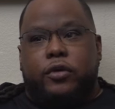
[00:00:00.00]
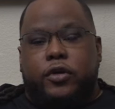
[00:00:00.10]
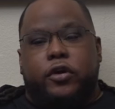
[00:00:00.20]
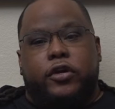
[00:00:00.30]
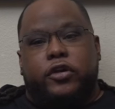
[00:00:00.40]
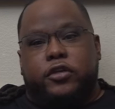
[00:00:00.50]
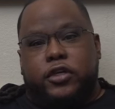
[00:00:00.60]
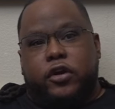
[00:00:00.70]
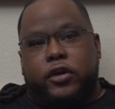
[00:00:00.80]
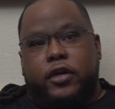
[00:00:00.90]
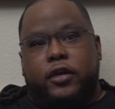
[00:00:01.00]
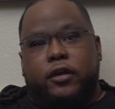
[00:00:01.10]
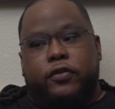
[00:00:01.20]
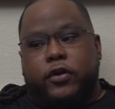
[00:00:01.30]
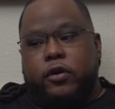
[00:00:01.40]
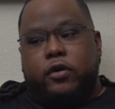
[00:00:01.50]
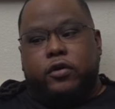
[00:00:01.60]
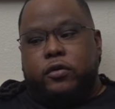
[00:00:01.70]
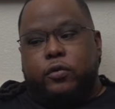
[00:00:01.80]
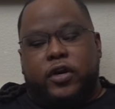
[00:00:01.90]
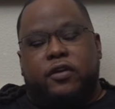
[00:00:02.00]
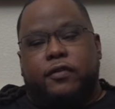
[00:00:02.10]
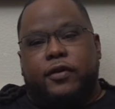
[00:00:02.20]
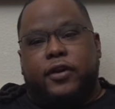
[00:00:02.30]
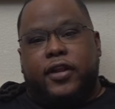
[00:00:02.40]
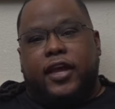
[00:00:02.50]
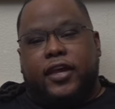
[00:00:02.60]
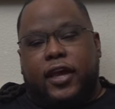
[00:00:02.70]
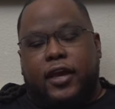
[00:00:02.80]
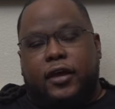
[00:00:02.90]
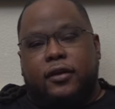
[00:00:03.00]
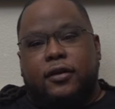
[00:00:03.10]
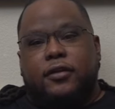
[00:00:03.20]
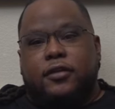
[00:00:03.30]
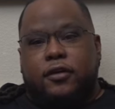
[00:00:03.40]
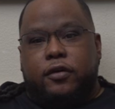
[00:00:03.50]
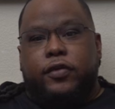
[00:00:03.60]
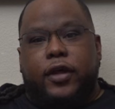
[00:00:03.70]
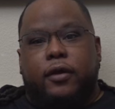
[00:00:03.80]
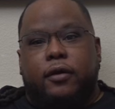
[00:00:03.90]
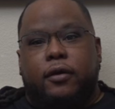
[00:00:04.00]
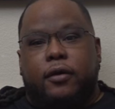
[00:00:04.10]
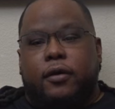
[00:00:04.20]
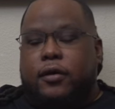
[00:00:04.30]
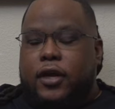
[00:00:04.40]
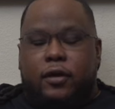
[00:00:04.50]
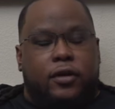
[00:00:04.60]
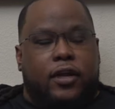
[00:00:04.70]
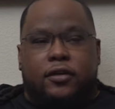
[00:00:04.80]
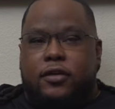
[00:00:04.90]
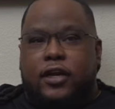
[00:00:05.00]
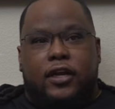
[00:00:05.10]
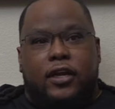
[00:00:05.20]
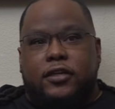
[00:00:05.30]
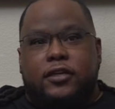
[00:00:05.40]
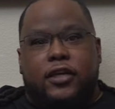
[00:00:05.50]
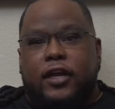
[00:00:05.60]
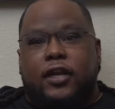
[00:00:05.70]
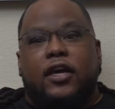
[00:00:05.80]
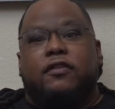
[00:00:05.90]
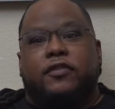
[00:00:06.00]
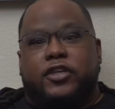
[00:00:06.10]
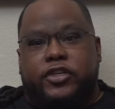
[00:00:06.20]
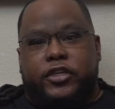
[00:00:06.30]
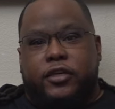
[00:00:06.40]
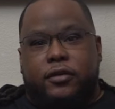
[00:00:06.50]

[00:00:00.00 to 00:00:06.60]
during your journey, they're going to do whatever they can. They just want to be a that. part of it. They they, it. they, they, they, love this shit.